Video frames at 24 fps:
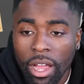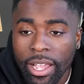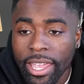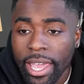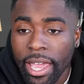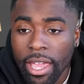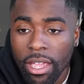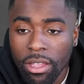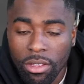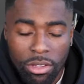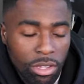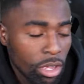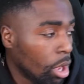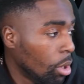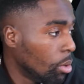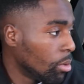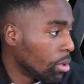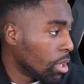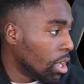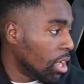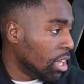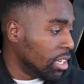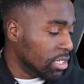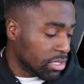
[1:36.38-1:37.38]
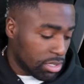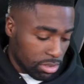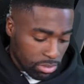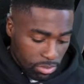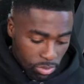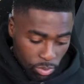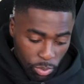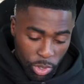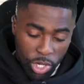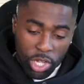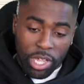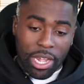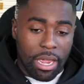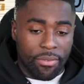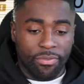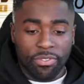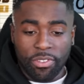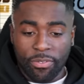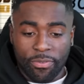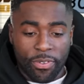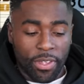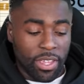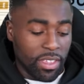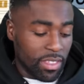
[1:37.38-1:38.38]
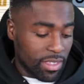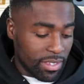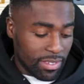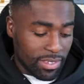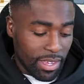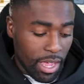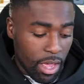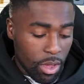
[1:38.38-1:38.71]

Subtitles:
Okay, yo, guys, we're gonna have to figure this